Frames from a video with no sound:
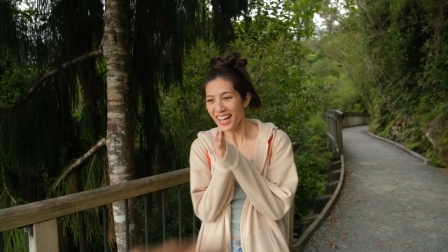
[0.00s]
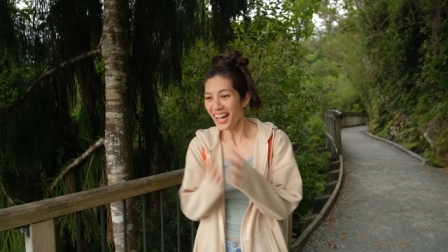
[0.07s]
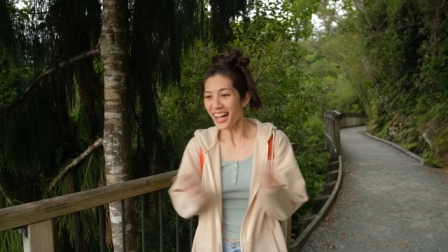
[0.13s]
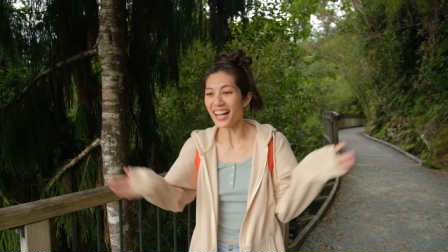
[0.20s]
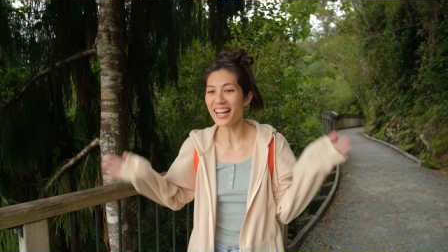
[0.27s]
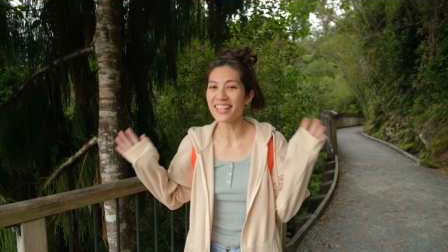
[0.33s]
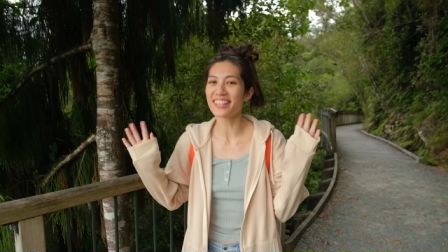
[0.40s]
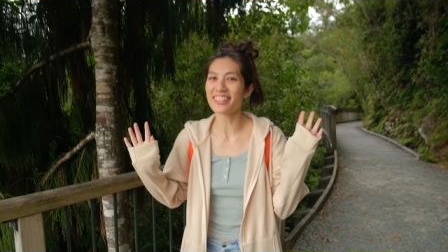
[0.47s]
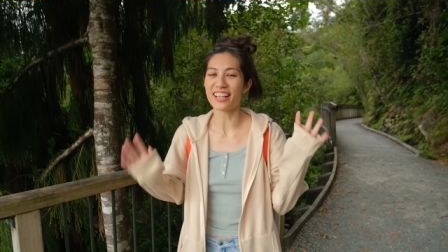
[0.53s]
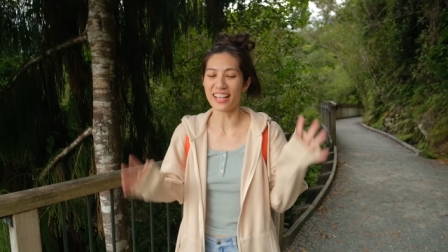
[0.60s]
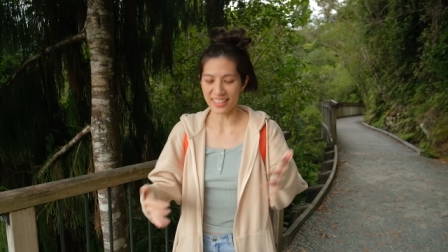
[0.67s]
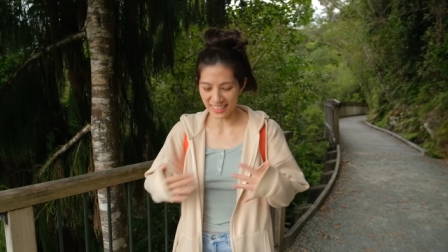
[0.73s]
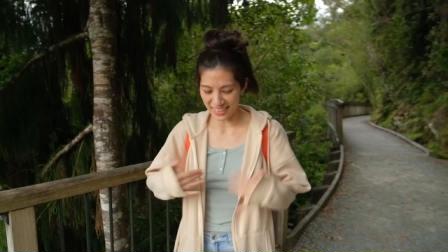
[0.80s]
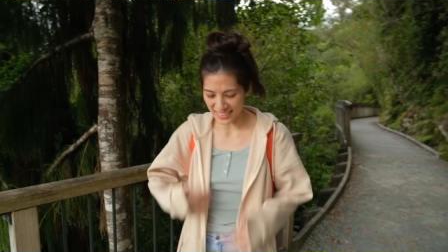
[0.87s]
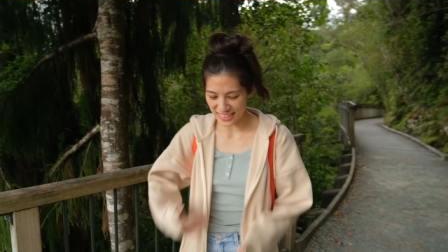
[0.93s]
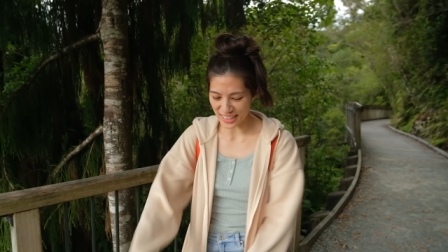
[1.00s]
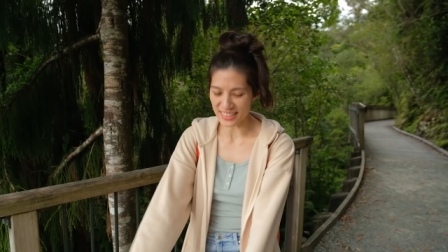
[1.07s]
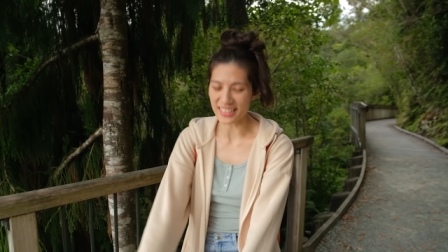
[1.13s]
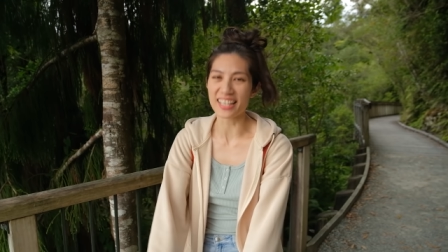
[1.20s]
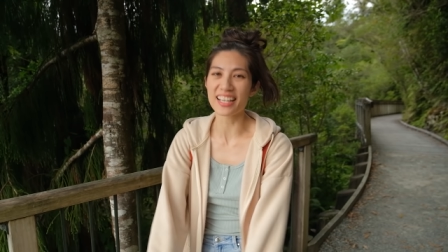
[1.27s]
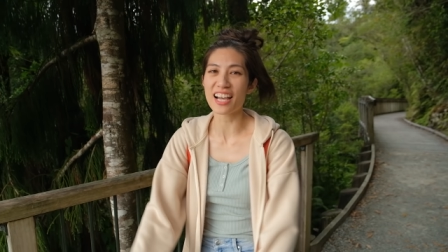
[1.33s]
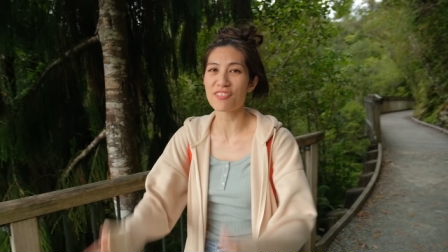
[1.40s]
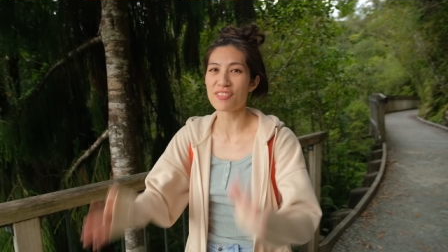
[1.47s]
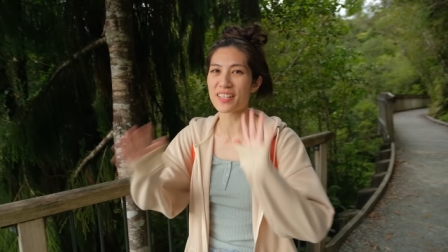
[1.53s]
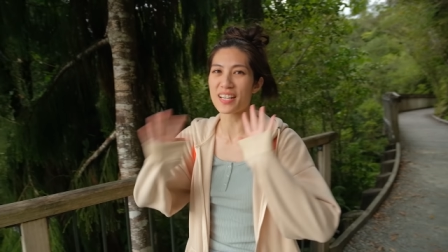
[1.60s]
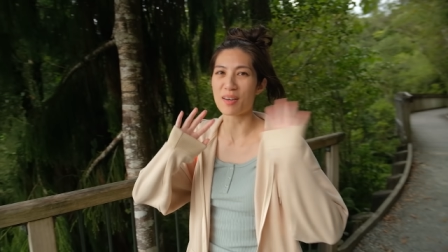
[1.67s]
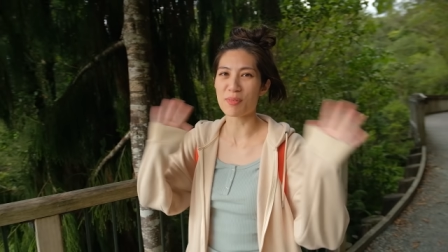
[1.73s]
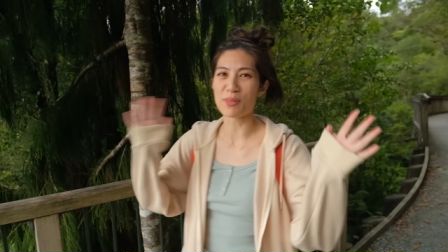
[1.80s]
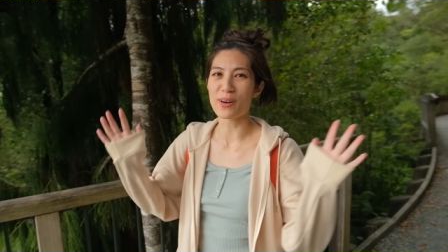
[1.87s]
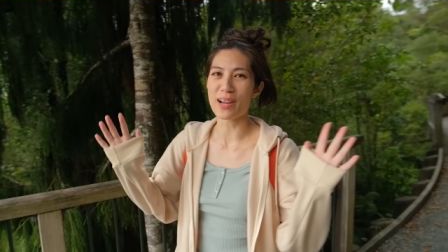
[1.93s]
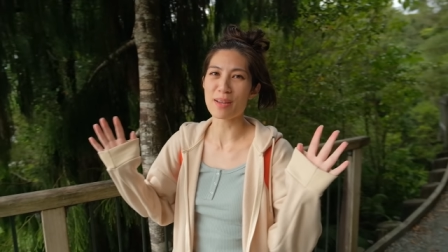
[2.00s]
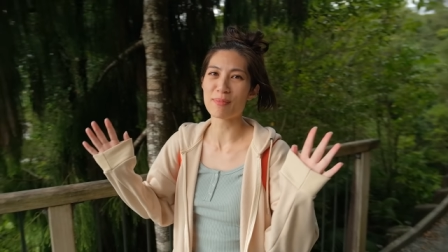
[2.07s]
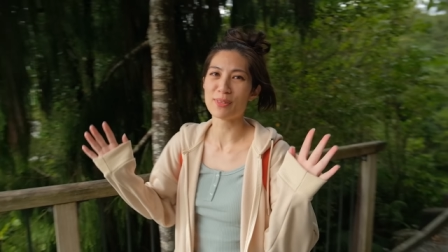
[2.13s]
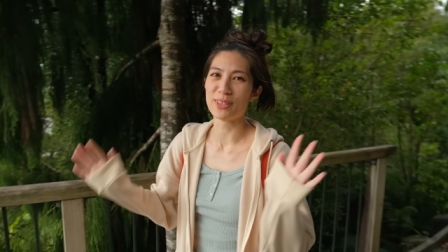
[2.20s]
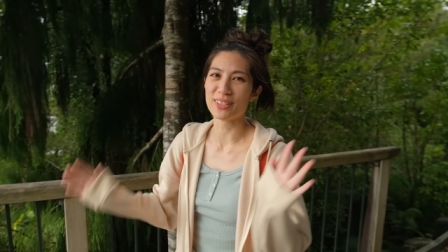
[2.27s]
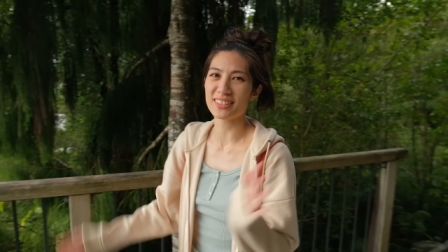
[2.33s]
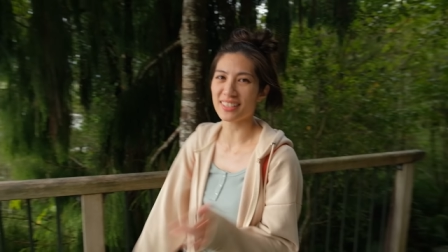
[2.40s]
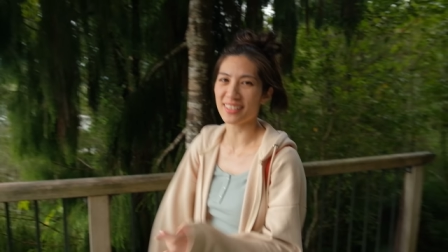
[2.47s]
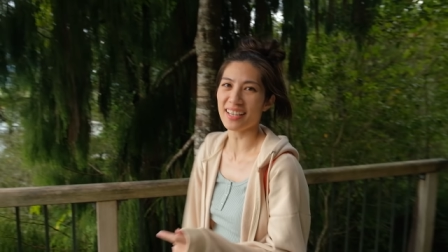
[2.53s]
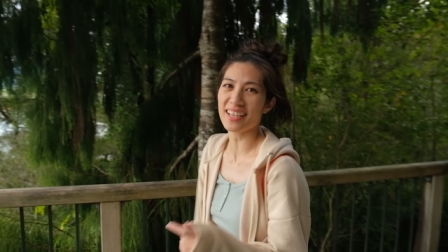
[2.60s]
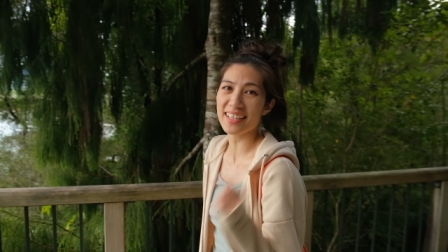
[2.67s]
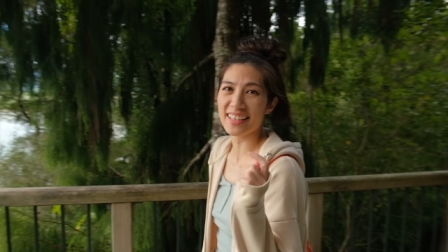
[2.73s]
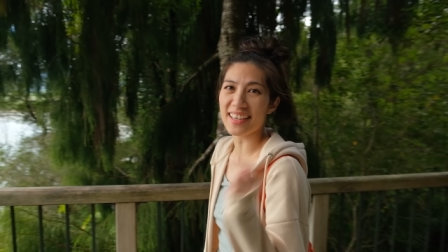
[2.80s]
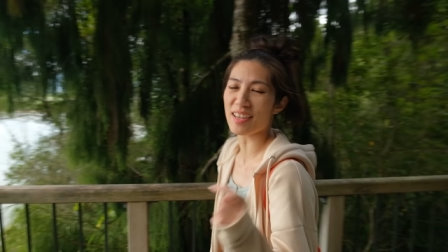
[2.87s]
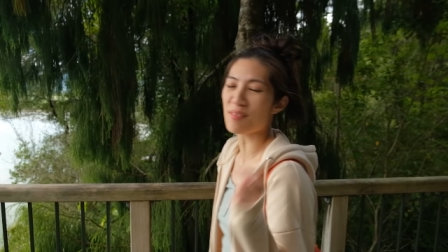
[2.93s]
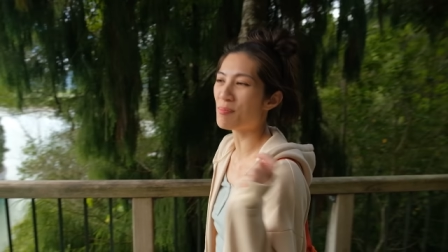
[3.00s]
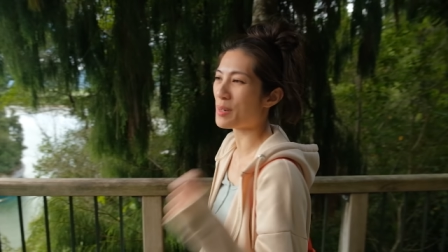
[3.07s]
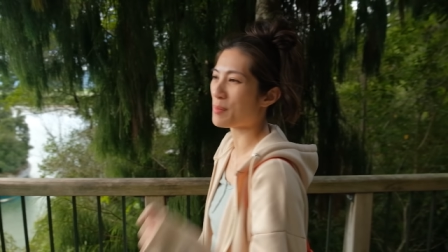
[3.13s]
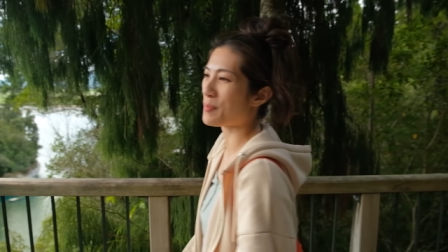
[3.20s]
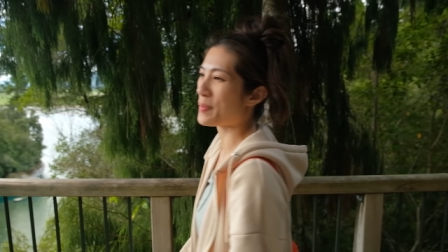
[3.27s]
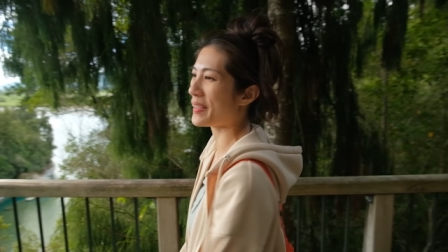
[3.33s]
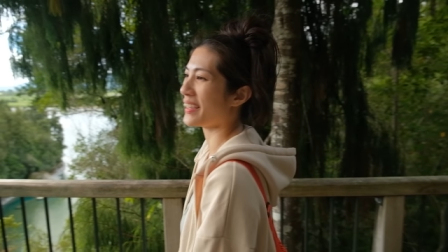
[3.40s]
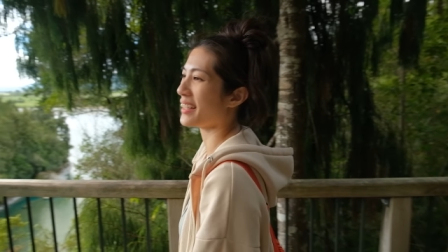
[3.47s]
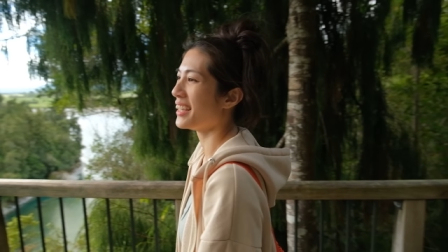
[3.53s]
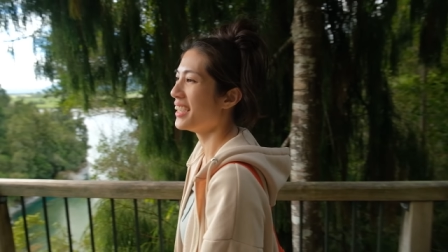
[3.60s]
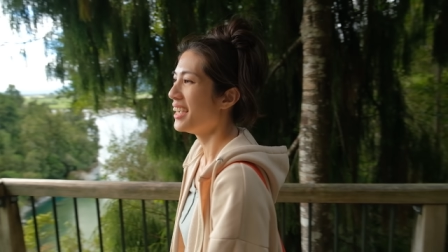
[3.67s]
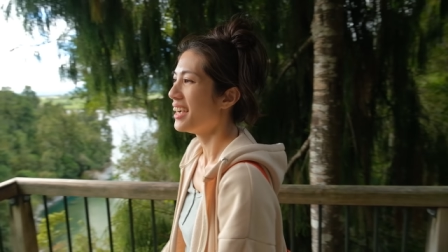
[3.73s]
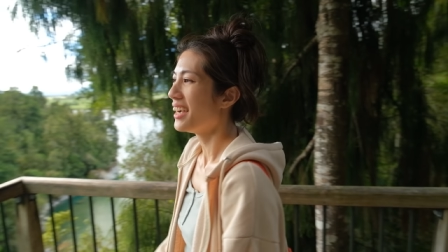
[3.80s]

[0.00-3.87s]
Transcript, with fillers: huh? I don't know. I think it's because I covered up way more, so I came prepared.